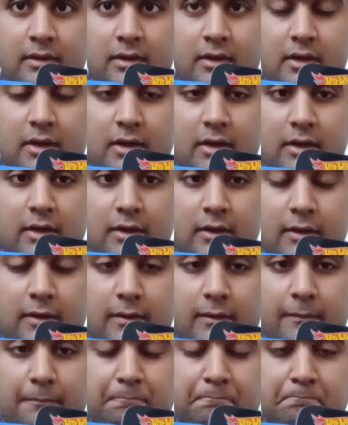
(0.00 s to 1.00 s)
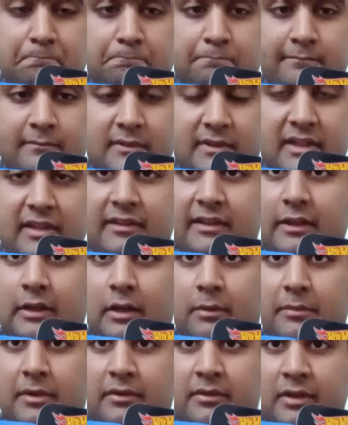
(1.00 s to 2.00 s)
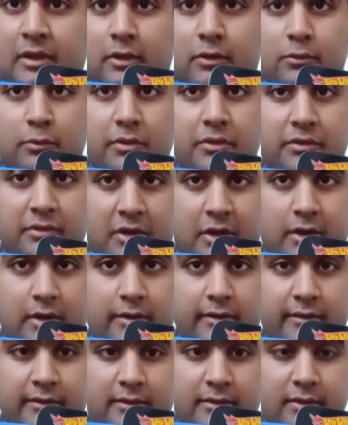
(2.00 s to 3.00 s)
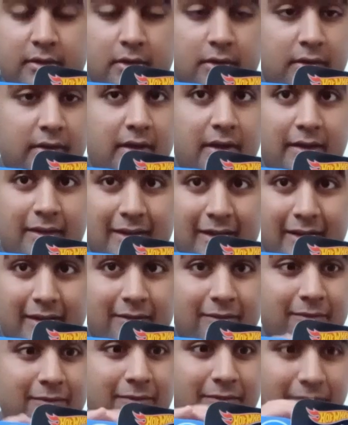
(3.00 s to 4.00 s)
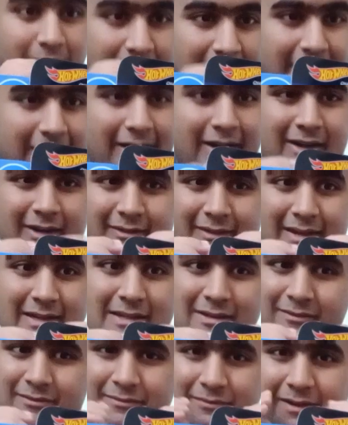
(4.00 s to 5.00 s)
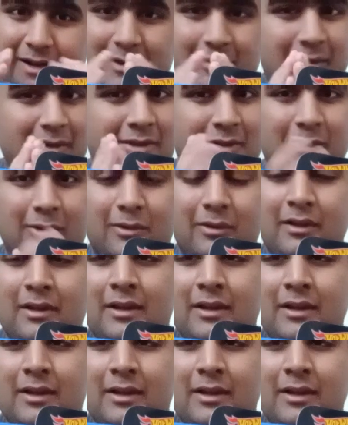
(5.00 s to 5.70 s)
um, DC Comics Hot Wheels cars. So that is very very cool.